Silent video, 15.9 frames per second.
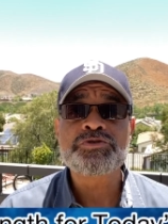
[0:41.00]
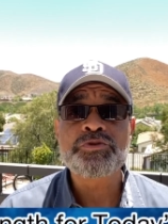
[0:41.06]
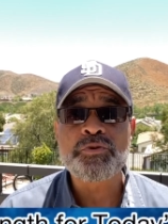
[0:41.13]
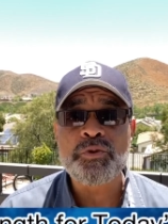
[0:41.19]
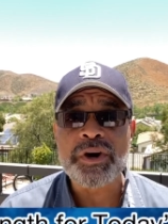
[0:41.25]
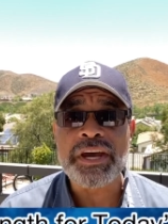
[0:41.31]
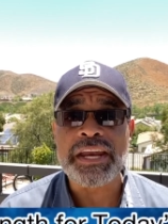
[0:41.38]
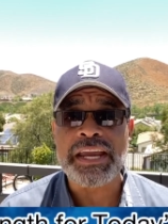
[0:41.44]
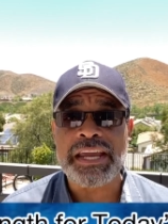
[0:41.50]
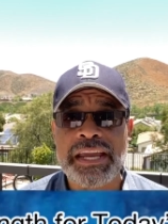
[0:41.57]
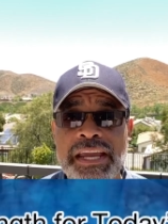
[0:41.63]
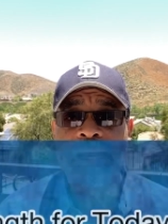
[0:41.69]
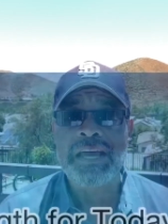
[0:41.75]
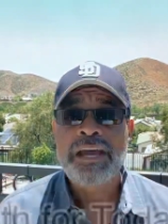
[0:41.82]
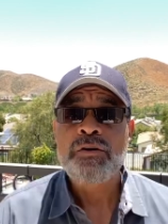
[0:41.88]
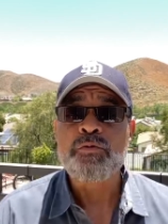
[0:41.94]

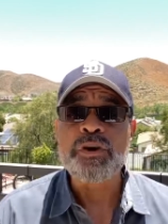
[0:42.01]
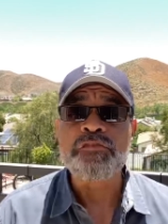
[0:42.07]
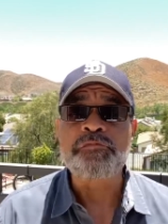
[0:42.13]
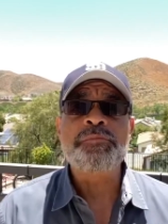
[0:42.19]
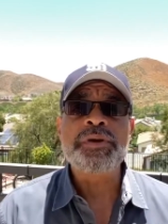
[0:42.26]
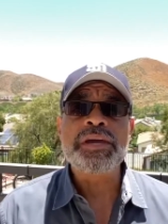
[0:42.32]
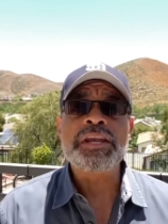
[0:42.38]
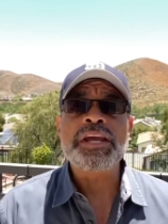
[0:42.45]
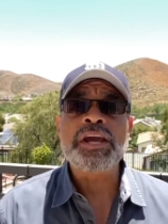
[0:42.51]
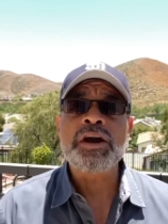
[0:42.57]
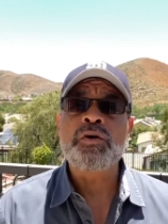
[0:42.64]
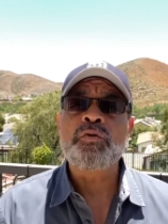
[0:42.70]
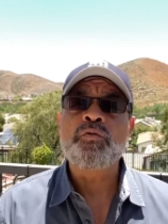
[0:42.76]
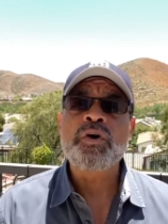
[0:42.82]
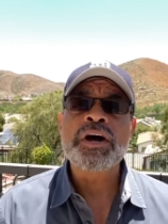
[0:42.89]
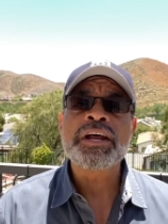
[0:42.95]
120. We've been here
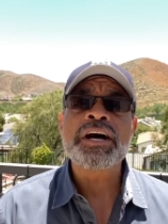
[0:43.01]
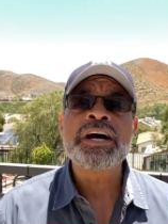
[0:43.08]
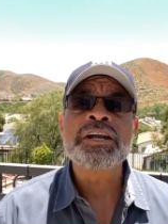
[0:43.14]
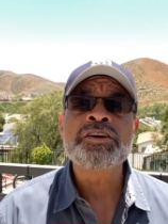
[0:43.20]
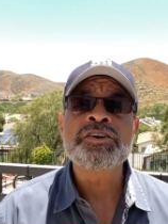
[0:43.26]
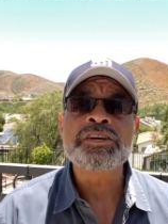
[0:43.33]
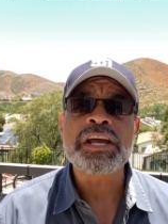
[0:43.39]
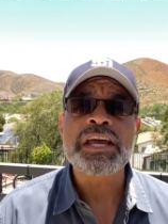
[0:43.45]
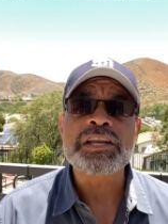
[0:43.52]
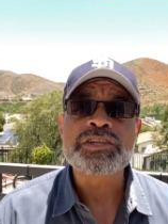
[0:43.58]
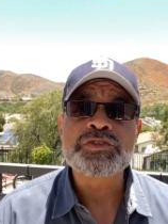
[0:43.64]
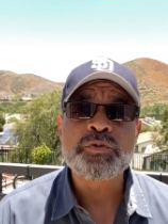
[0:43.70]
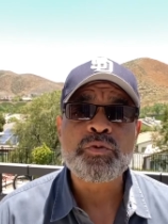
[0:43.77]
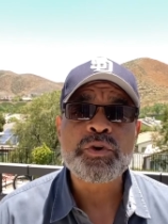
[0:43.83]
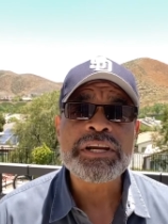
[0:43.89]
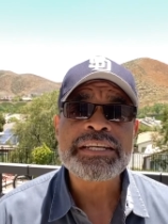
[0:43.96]

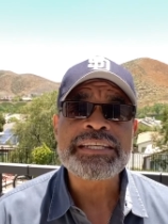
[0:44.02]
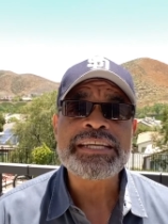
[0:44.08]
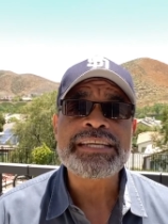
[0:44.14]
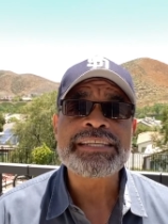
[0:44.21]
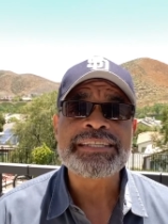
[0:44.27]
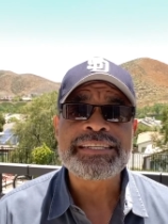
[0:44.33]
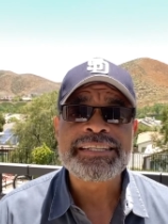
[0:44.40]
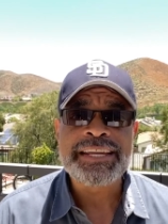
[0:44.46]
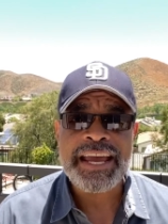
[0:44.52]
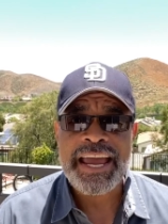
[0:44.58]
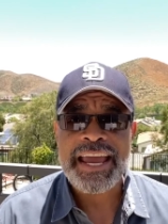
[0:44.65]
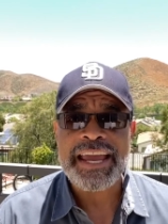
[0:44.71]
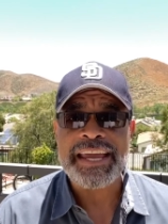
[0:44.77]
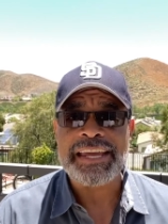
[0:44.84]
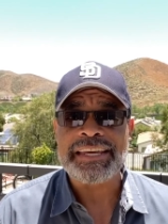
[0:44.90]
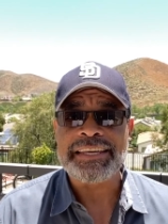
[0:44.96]
120
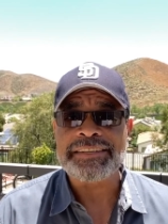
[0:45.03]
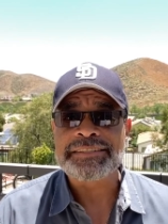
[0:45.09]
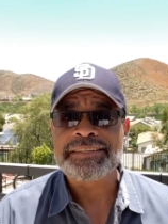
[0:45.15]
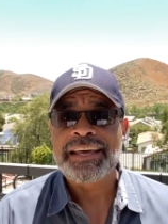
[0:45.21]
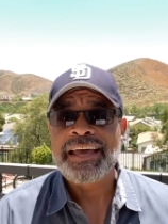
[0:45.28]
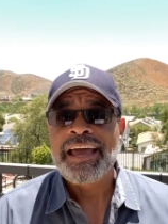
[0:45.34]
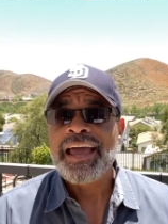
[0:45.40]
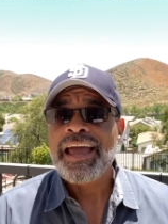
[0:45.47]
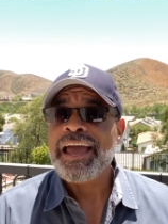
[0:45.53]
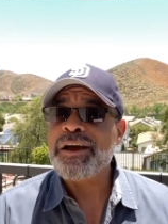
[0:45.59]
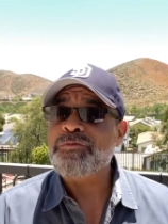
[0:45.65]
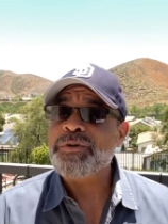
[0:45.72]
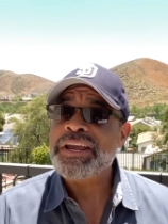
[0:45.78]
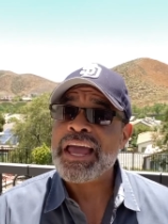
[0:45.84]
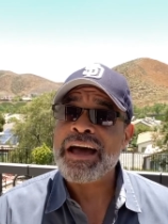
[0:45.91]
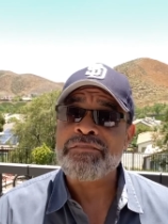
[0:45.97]
days, and
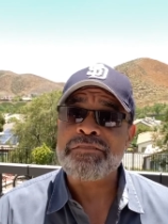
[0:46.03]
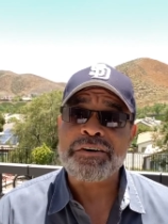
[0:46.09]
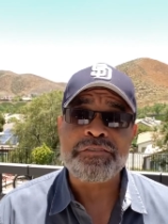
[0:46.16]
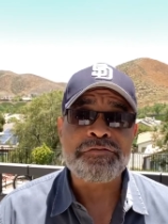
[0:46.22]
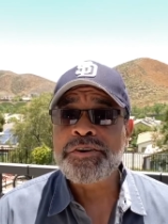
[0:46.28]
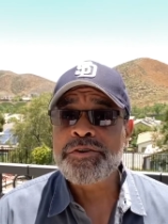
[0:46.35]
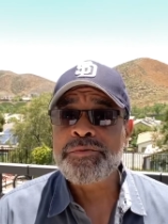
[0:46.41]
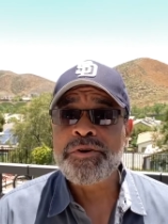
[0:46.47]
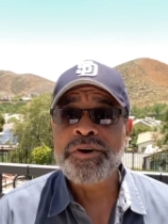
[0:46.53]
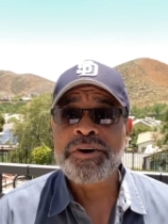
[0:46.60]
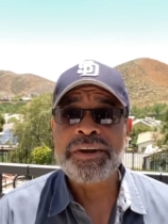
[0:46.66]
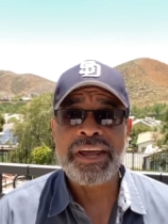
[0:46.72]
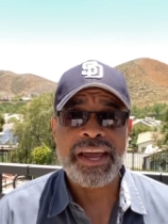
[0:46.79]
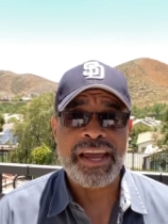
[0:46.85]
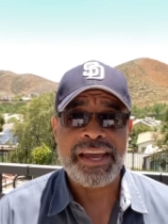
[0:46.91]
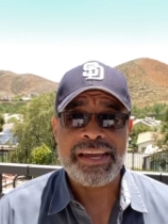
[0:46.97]
we have a few more
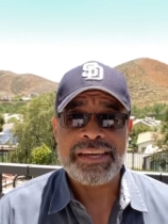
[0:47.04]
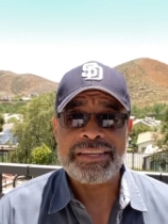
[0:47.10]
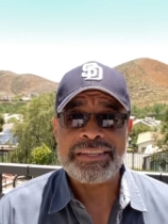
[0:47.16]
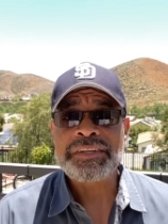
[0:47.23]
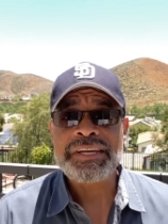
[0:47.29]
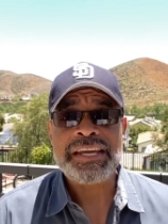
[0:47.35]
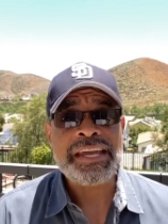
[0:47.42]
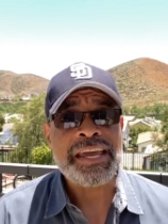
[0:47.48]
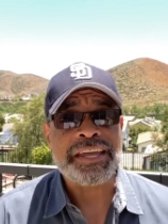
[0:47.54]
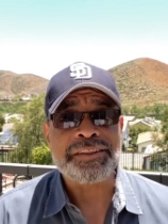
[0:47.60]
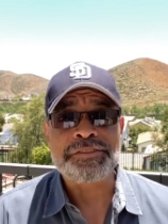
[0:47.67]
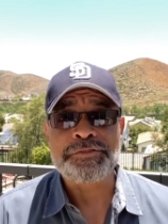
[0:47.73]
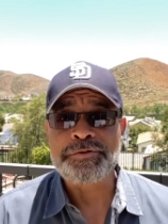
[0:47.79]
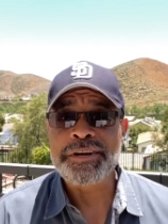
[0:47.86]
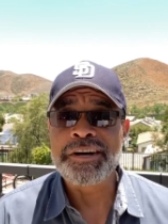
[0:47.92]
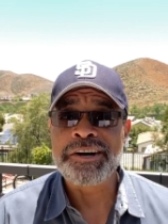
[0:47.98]
days to hit
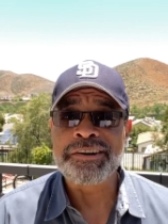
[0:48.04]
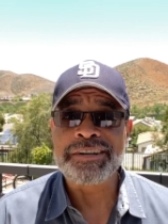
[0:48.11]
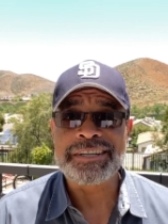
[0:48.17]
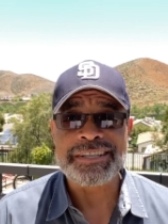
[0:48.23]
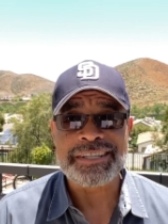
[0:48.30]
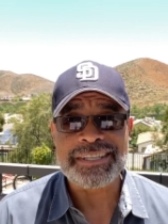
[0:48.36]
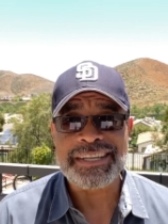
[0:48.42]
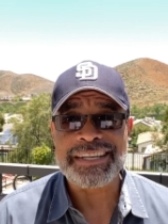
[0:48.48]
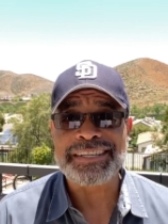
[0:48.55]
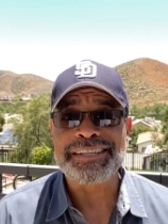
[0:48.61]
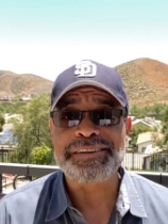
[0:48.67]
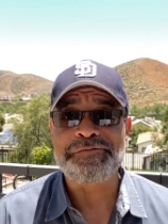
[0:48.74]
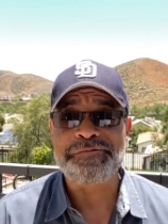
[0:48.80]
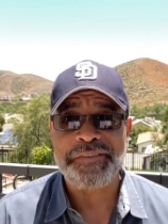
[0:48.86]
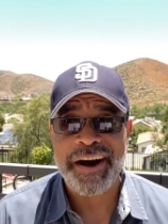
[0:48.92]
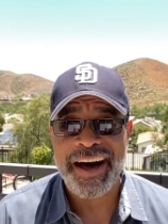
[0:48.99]

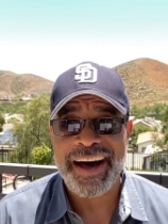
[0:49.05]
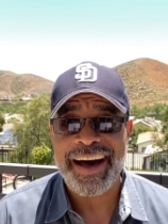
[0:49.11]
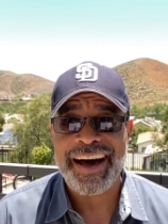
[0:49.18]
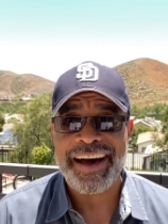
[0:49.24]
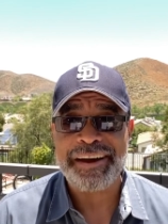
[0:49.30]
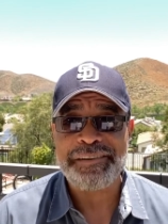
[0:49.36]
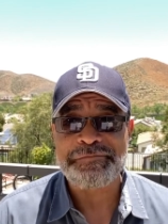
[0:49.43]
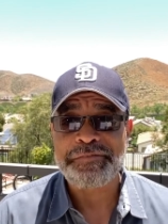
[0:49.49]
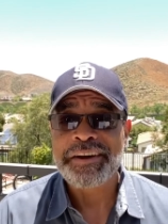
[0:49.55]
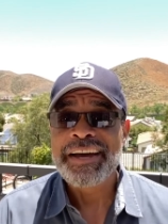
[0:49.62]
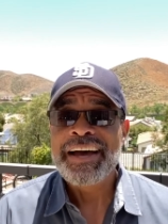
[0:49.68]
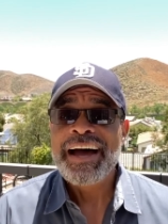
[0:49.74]
365.